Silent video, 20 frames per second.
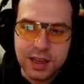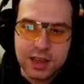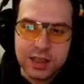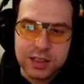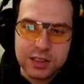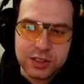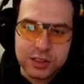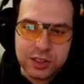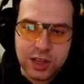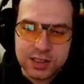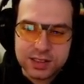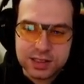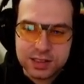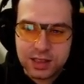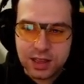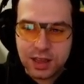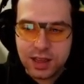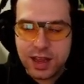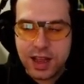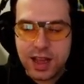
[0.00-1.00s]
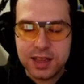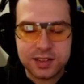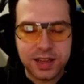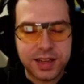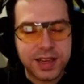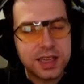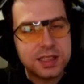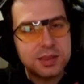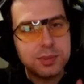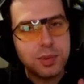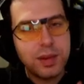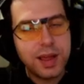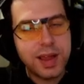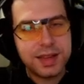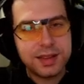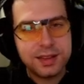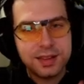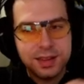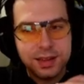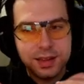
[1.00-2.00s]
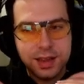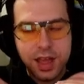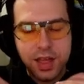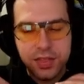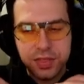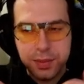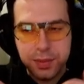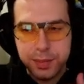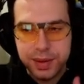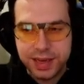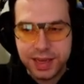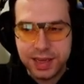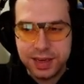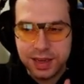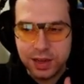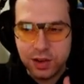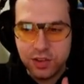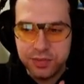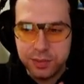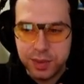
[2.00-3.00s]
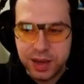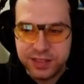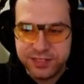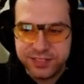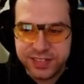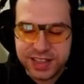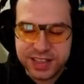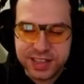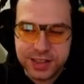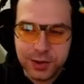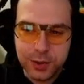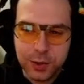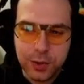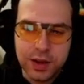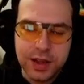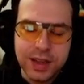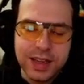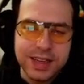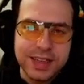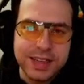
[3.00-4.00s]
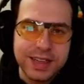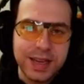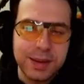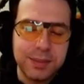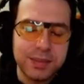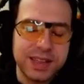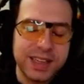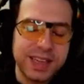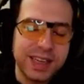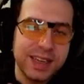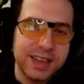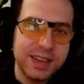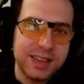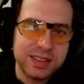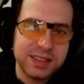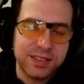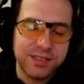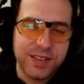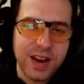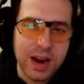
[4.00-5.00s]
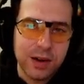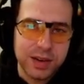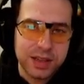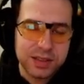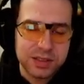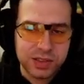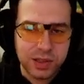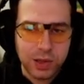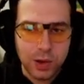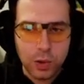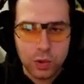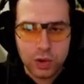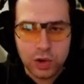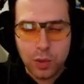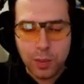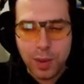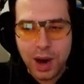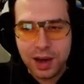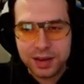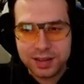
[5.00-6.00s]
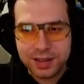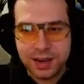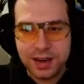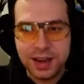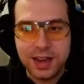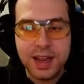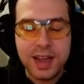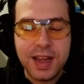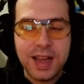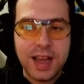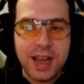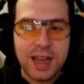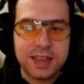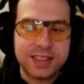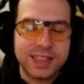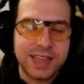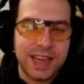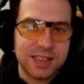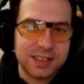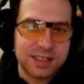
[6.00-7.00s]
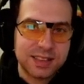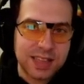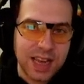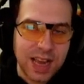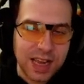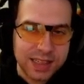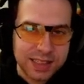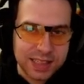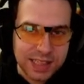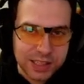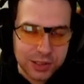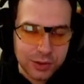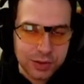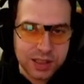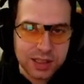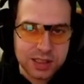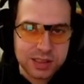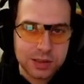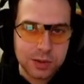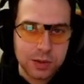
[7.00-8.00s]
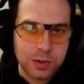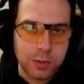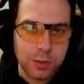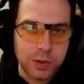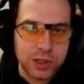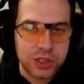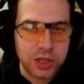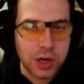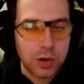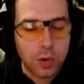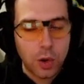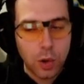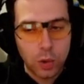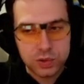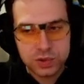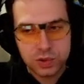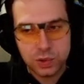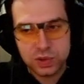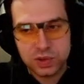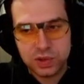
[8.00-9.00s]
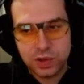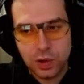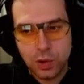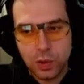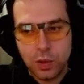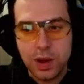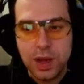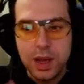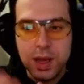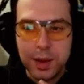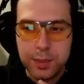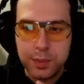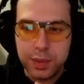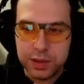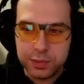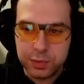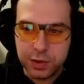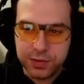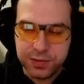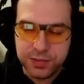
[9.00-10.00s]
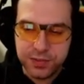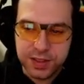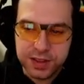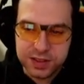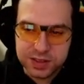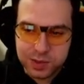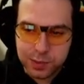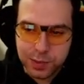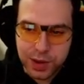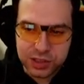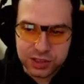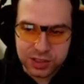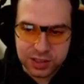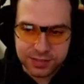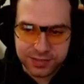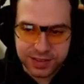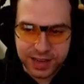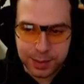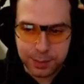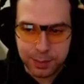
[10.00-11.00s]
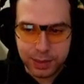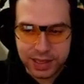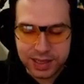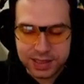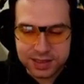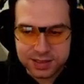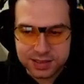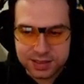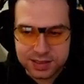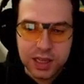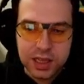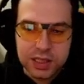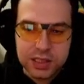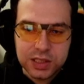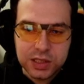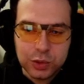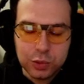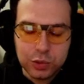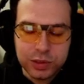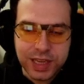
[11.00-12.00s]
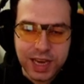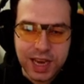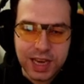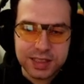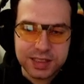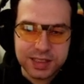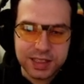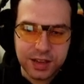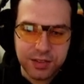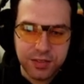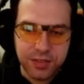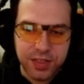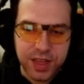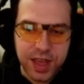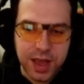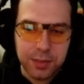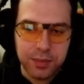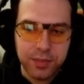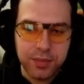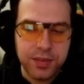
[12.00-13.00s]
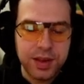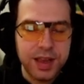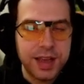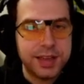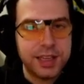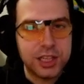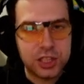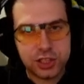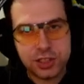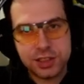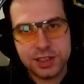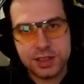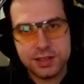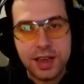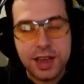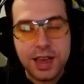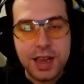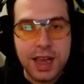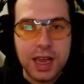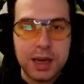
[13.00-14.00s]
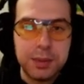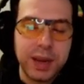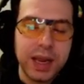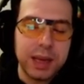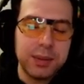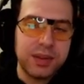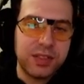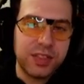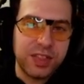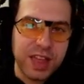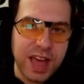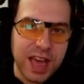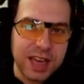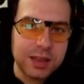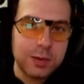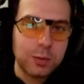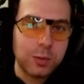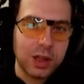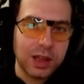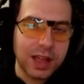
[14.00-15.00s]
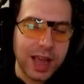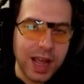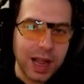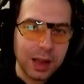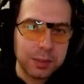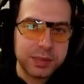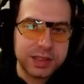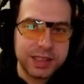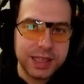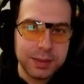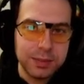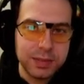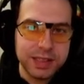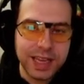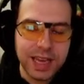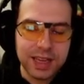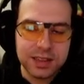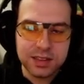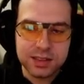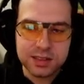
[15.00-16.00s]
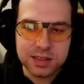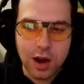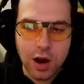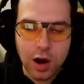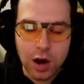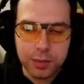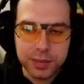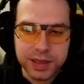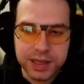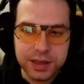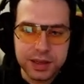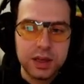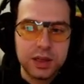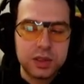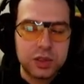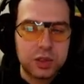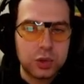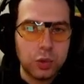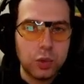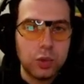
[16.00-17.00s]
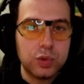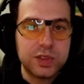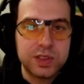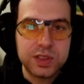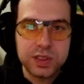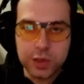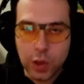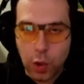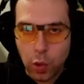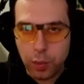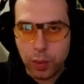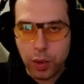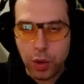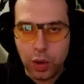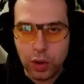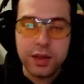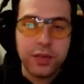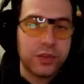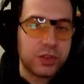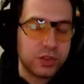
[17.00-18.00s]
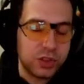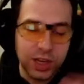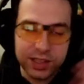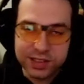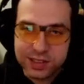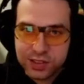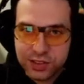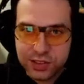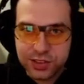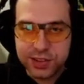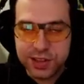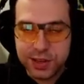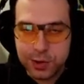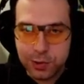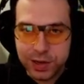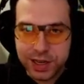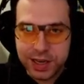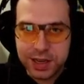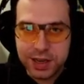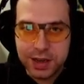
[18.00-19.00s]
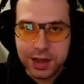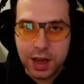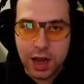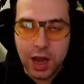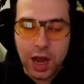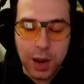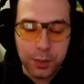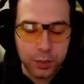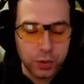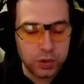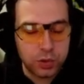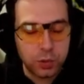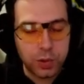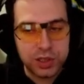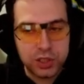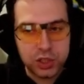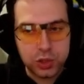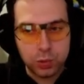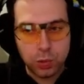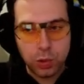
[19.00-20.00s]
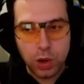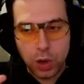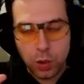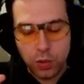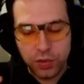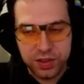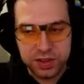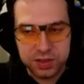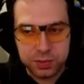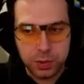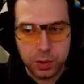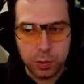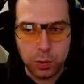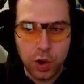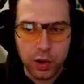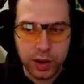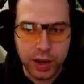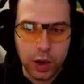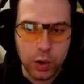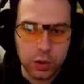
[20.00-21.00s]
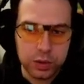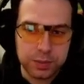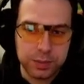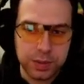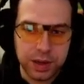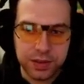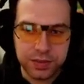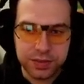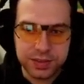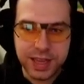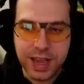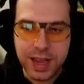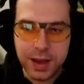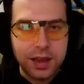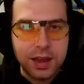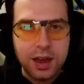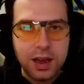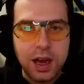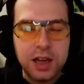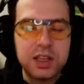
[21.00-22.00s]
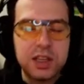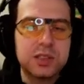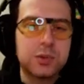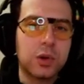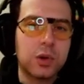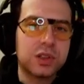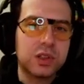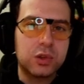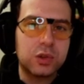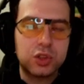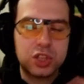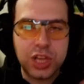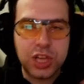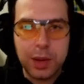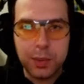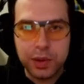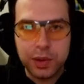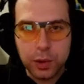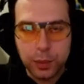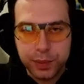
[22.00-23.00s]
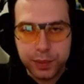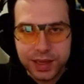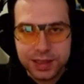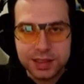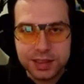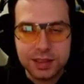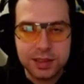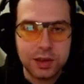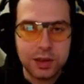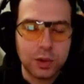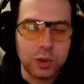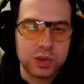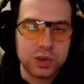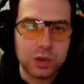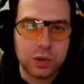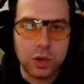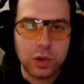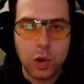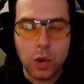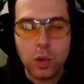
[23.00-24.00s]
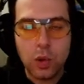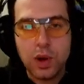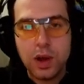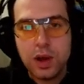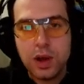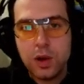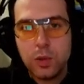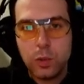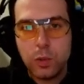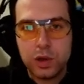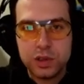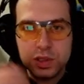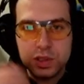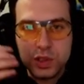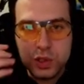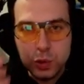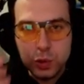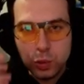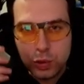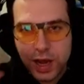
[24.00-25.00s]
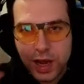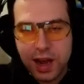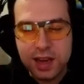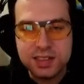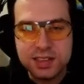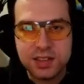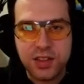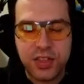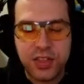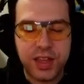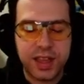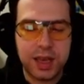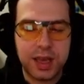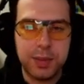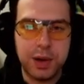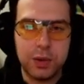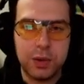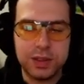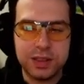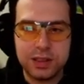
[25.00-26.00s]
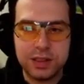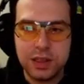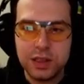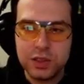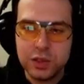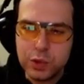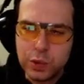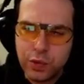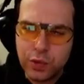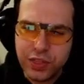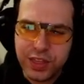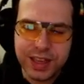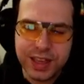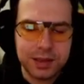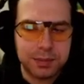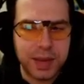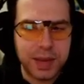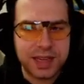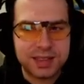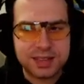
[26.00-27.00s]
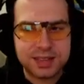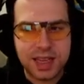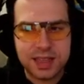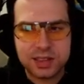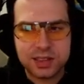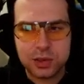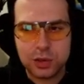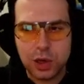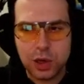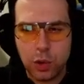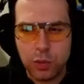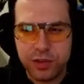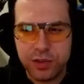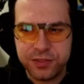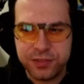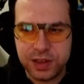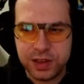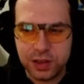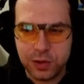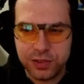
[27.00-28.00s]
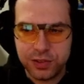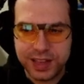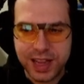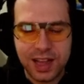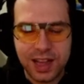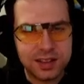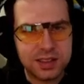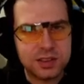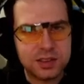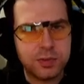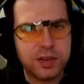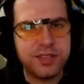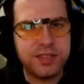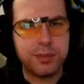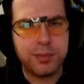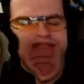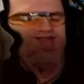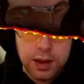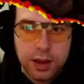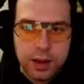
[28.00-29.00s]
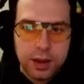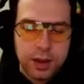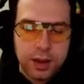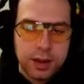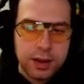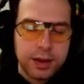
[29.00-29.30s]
Just as I explained at the beginning of my video, Gimli is a very slow commander and he has tanky units which are also slow, but with this special effect Blitz, you can give them initiative, and maybe that will help Gimli and his army to snowball. Just a theory, I'm not quite sure how this will work out, but yeah, I just wanted to share my opinion and also know what you guys think about it. Do you think it makes sense to go with Fiddle of the Elders with Blitz?